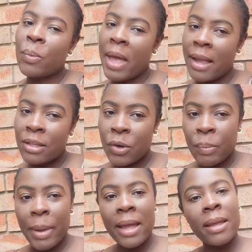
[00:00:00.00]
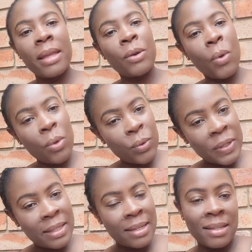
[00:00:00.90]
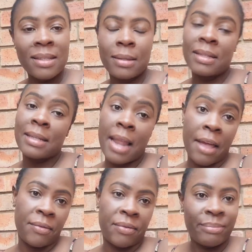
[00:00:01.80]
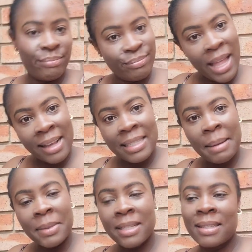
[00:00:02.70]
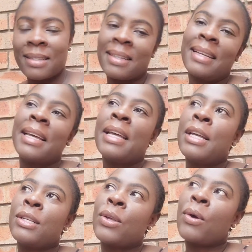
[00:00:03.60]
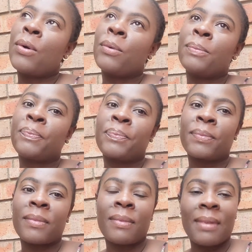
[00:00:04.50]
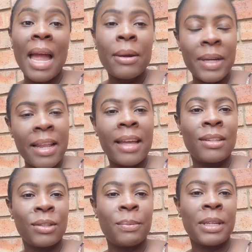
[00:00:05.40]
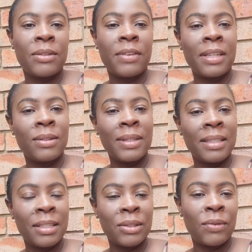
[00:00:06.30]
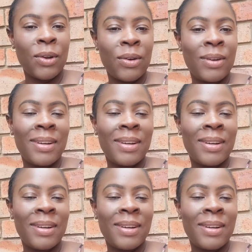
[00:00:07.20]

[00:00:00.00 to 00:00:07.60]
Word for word: behind your back and all those things it's life accept it so i really had so much fun doing this vlog